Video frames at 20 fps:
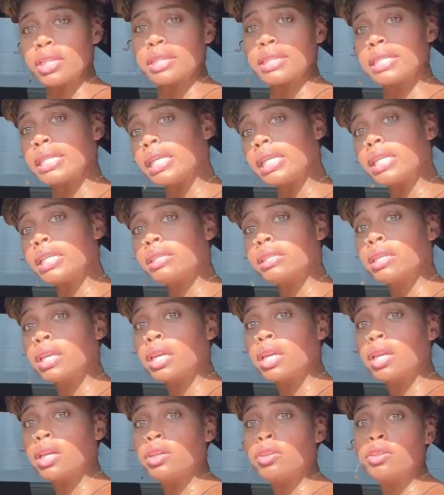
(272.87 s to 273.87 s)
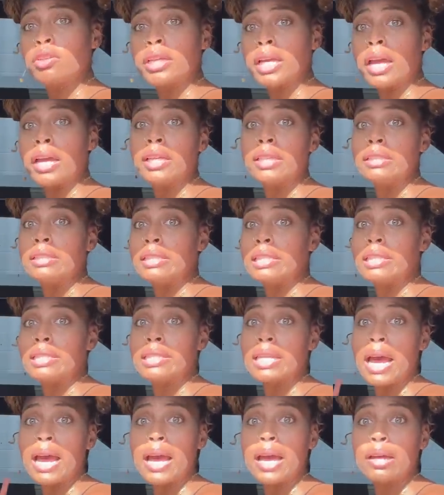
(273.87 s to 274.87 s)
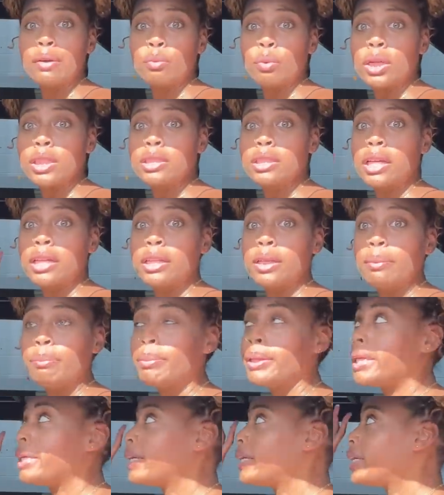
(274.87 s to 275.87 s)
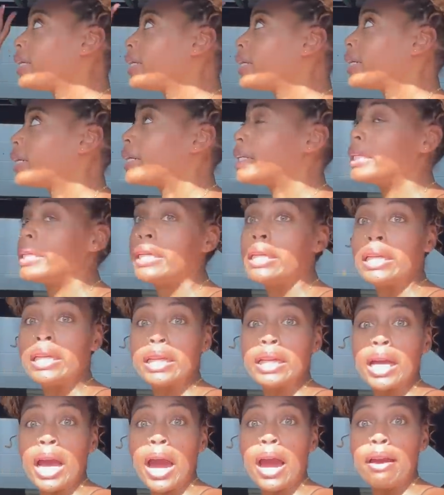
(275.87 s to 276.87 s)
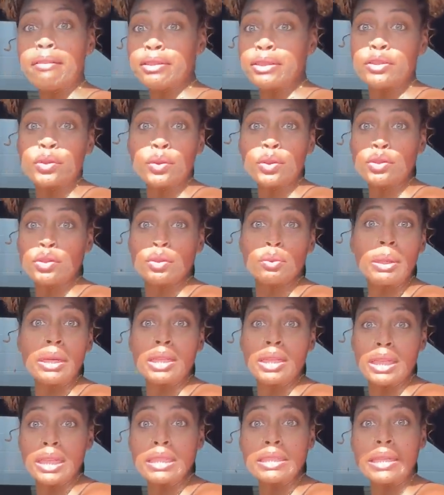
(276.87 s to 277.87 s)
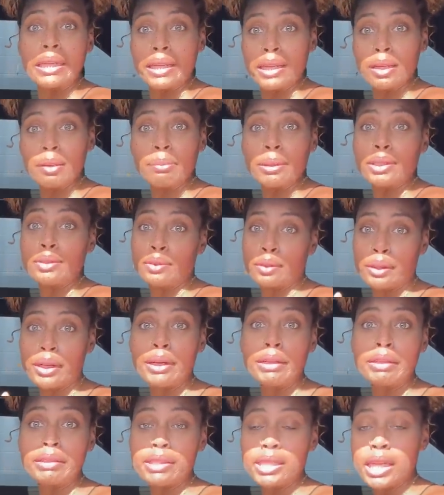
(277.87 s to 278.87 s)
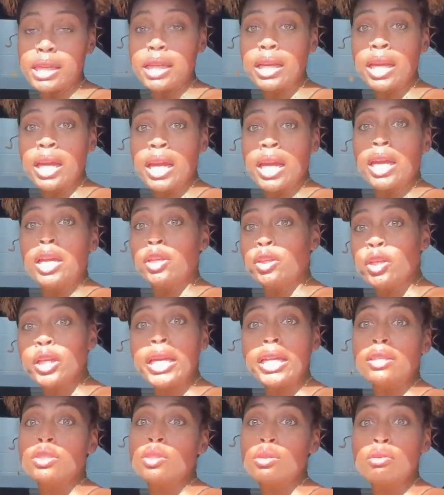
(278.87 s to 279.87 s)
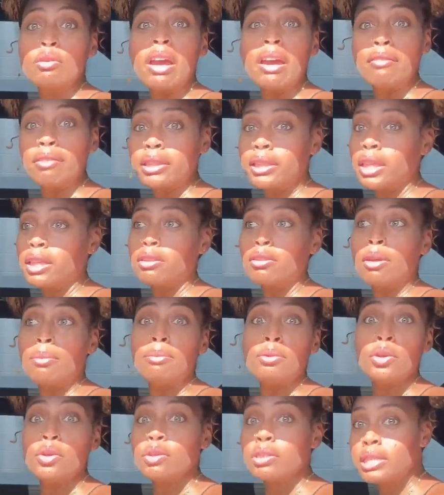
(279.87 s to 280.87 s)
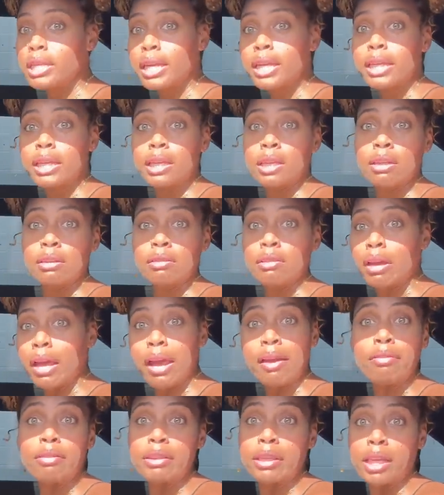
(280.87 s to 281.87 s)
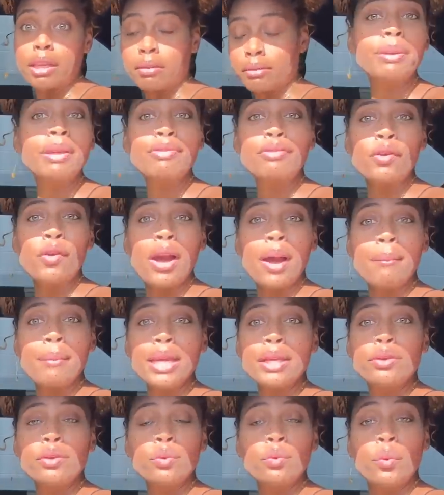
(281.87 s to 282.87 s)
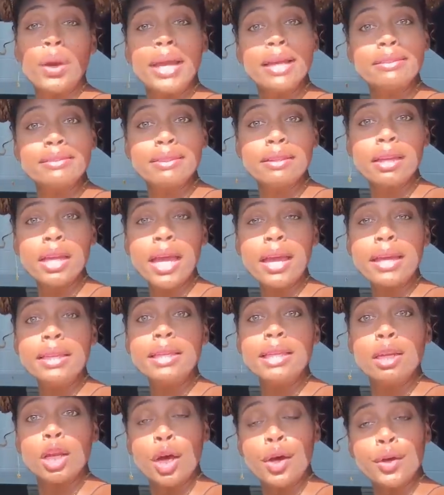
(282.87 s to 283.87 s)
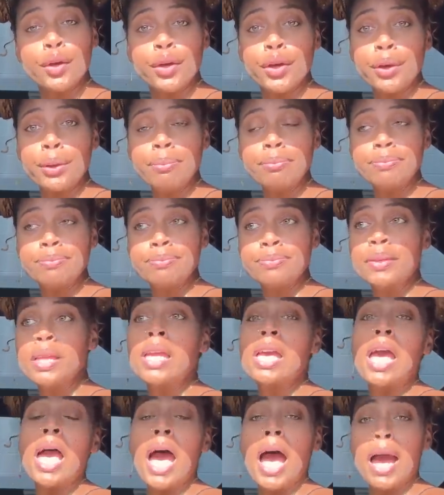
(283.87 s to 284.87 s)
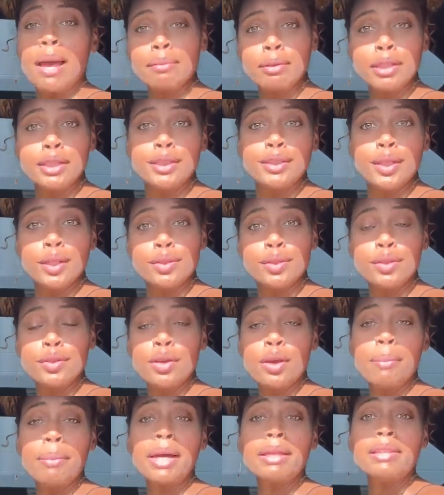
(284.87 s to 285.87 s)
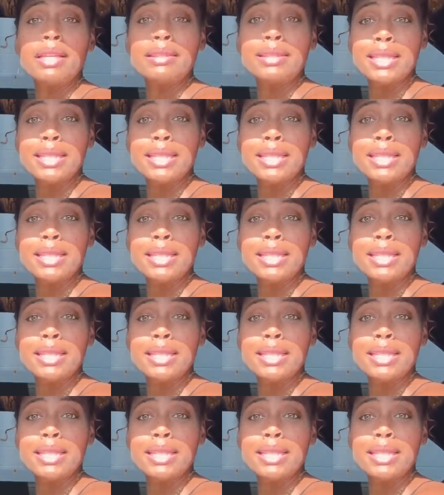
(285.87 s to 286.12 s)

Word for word: your seats, you can decide what's going to be on here. I haven't told you what it is here, but you're going to see. You can do everything, the music, everything. Before I make you wait any longer, I'm going to talk to you about the